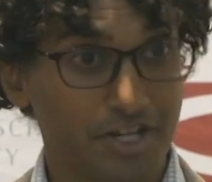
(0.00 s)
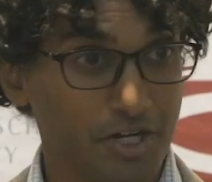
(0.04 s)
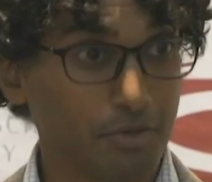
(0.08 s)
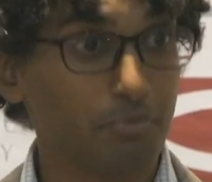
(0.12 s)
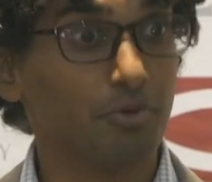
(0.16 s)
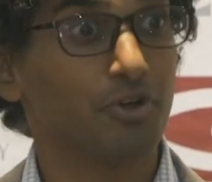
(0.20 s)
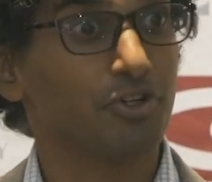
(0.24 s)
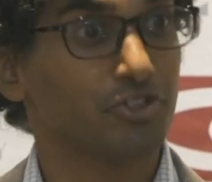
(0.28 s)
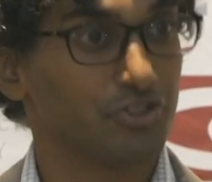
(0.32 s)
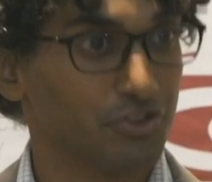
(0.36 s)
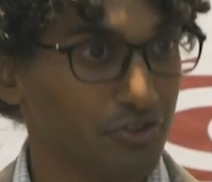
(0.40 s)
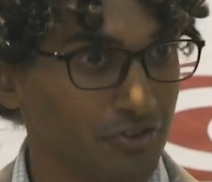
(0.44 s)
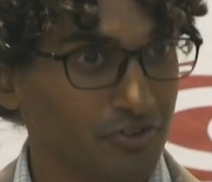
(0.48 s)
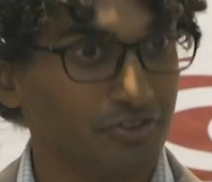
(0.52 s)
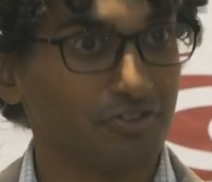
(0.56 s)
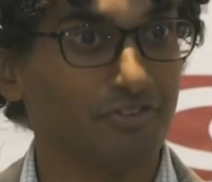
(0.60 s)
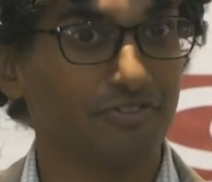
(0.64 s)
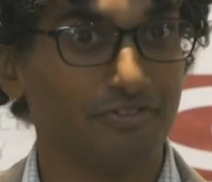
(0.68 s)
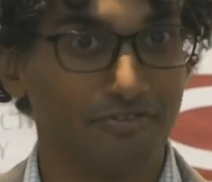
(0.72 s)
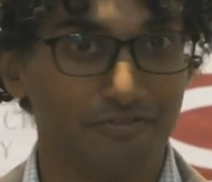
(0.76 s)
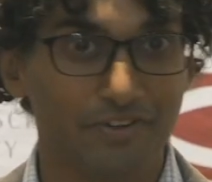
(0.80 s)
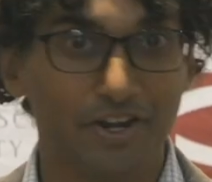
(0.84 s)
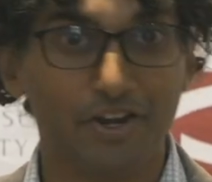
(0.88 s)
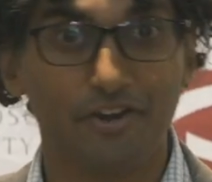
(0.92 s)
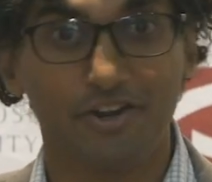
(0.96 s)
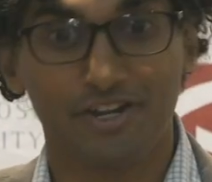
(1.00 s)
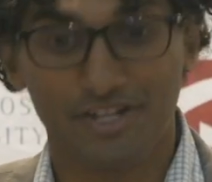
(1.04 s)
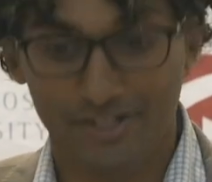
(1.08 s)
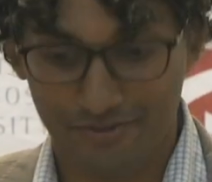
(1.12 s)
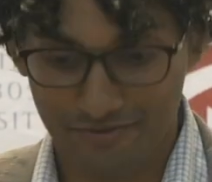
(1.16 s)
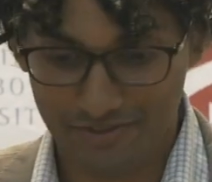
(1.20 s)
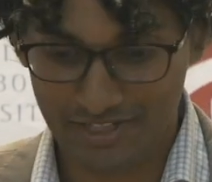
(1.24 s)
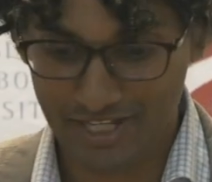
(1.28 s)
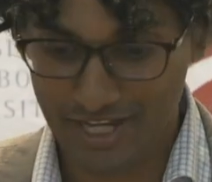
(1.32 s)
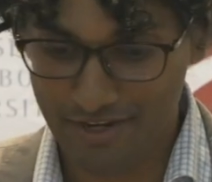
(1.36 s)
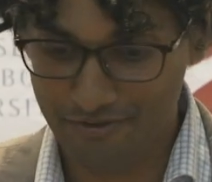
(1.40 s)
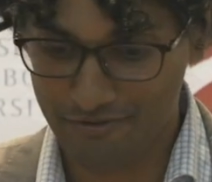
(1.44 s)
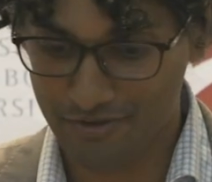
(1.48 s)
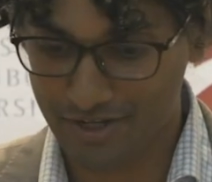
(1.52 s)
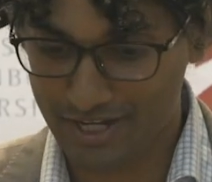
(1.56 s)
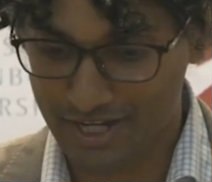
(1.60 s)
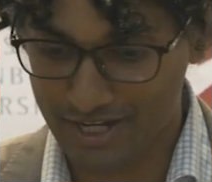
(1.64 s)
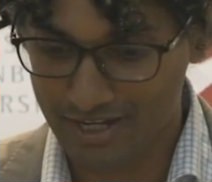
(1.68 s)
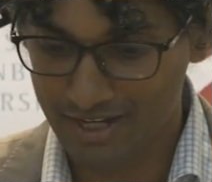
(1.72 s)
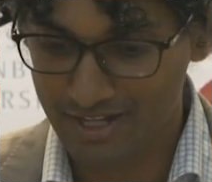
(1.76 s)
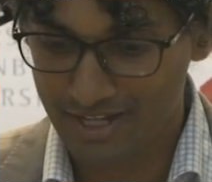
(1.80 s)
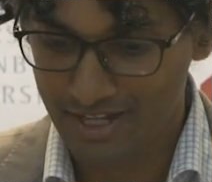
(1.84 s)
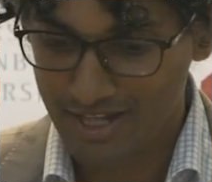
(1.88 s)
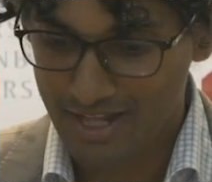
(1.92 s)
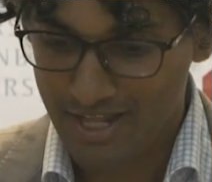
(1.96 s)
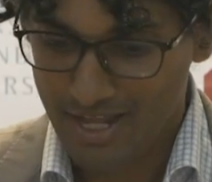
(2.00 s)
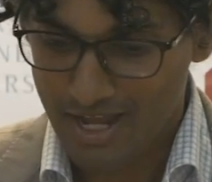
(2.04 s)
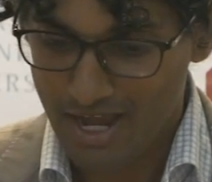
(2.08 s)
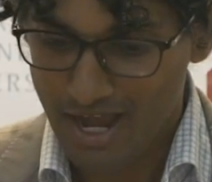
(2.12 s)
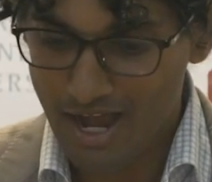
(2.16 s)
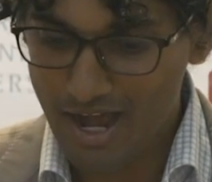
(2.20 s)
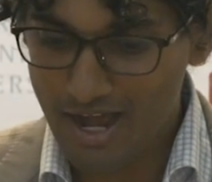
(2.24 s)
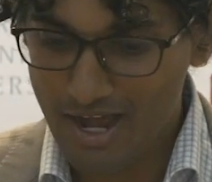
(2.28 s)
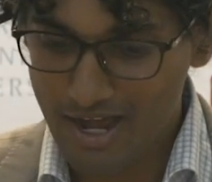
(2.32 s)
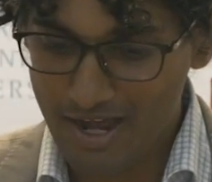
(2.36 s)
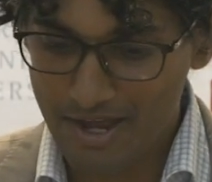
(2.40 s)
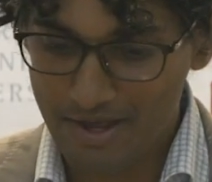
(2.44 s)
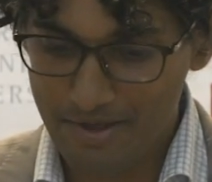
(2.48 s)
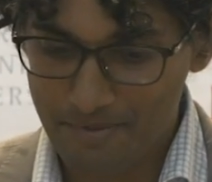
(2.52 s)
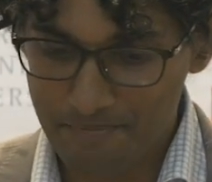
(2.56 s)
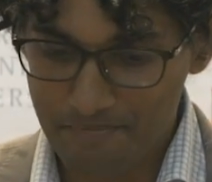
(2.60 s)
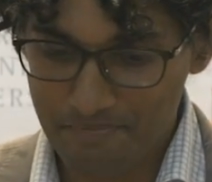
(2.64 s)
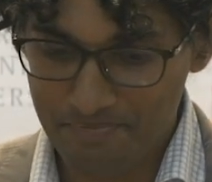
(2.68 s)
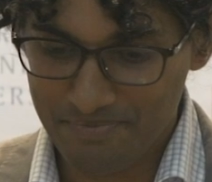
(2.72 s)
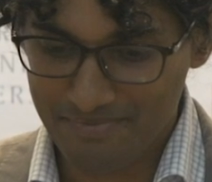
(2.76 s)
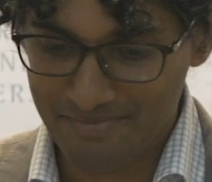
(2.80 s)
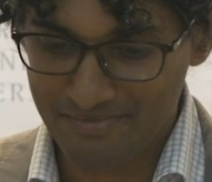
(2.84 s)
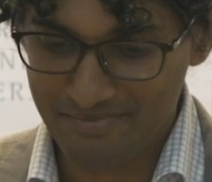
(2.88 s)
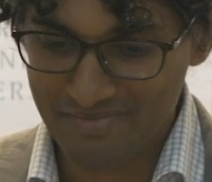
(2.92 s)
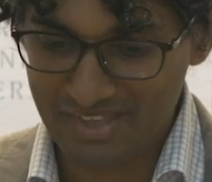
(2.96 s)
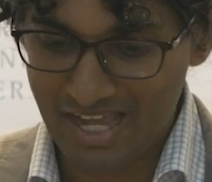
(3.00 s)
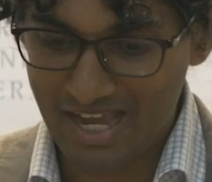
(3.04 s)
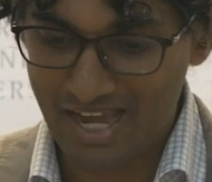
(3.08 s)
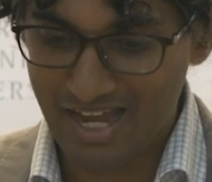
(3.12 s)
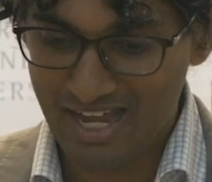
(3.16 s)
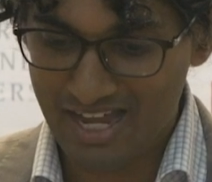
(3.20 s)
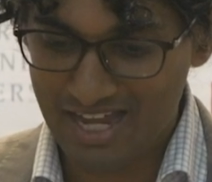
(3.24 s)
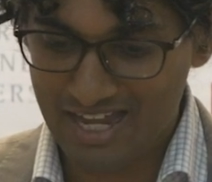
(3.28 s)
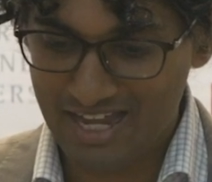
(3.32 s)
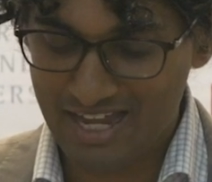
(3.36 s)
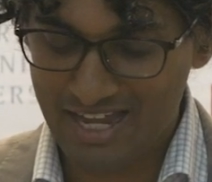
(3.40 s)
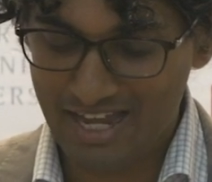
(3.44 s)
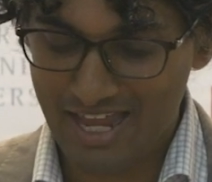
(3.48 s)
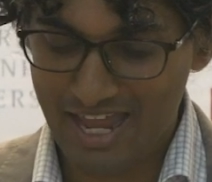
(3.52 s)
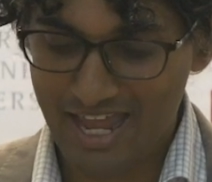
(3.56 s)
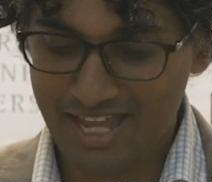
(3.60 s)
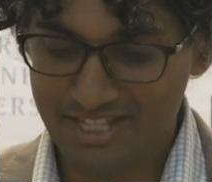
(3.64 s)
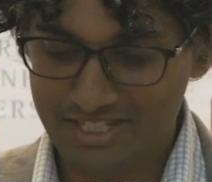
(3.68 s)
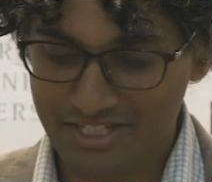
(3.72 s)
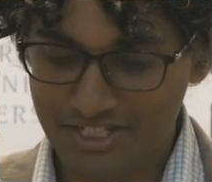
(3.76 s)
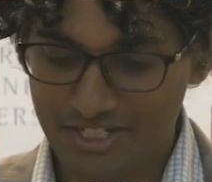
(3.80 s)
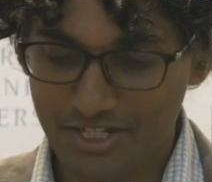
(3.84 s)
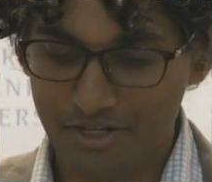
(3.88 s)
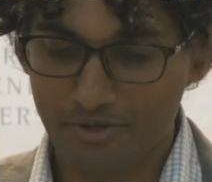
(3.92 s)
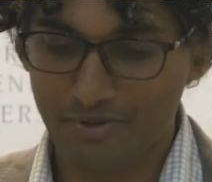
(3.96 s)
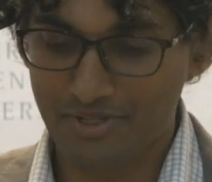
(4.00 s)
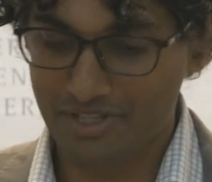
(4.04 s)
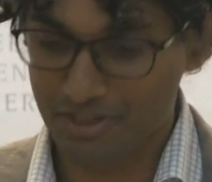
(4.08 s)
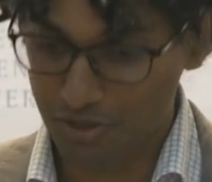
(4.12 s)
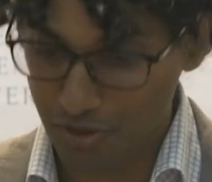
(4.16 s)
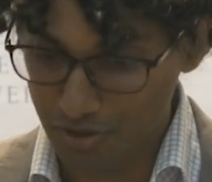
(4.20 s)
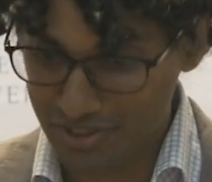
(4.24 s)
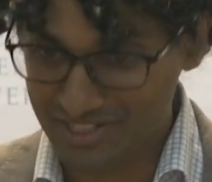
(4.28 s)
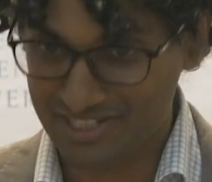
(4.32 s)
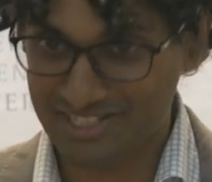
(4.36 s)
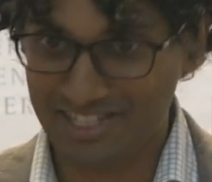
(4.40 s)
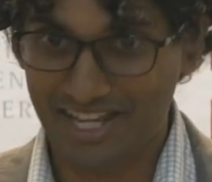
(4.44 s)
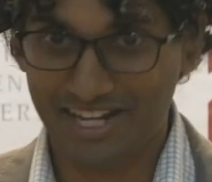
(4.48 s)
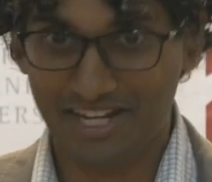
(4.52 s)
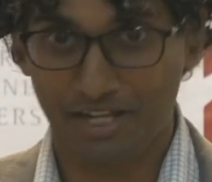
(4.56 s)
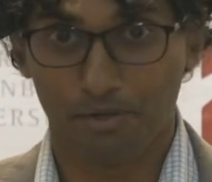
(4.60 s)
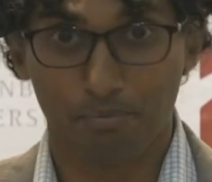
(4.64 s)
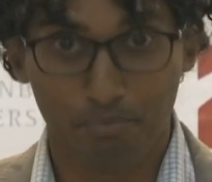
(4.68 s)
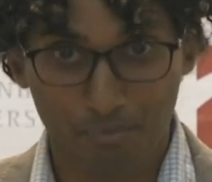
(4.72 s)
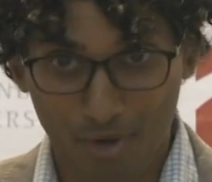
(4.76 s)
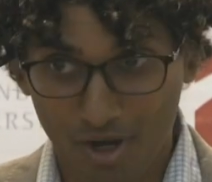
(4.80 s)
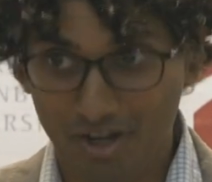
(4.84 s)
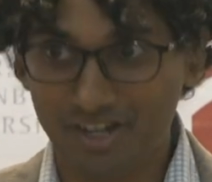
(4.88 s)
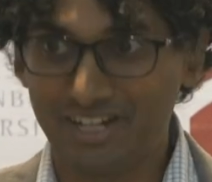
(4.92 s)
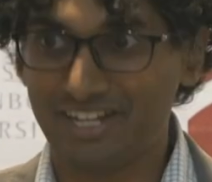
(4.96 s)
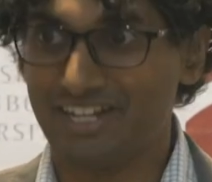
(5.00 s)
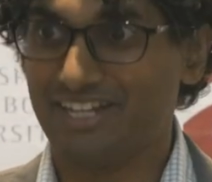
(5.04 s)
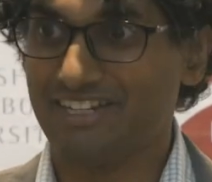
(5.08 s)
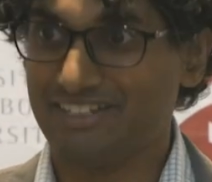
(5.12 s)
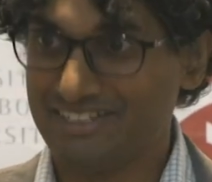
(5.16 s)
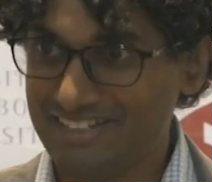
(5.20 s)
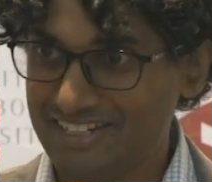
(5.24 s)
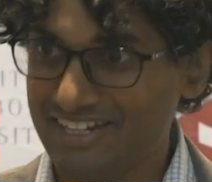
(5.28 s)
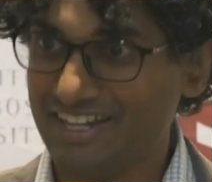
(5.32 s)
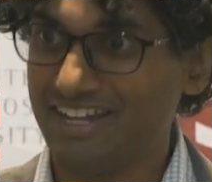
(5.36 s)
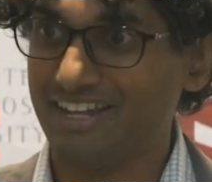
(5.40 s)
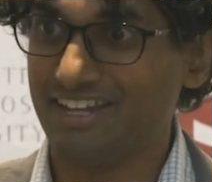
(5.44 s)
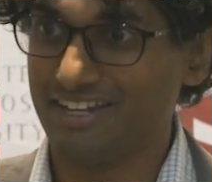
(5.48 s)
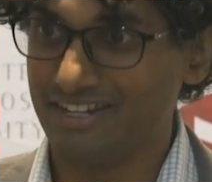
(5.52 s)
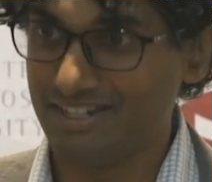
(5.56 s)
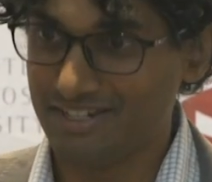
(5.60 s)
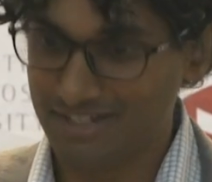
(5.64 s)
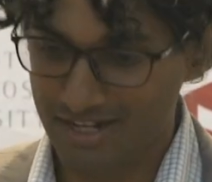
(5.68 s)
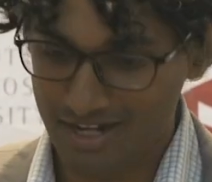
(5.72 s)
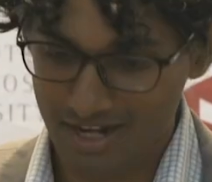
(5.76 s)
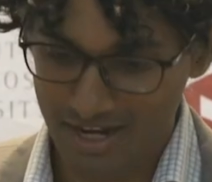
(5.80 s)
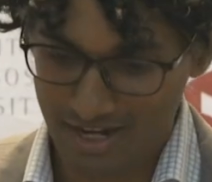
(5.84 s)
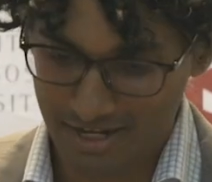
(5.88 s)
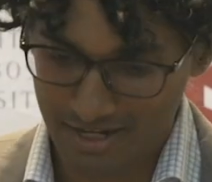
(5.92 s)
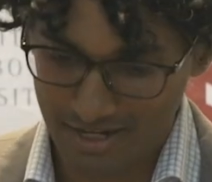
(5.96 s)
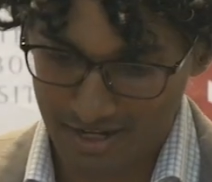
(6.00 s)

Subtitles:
commercial variant of slavery, and so it looks like a market in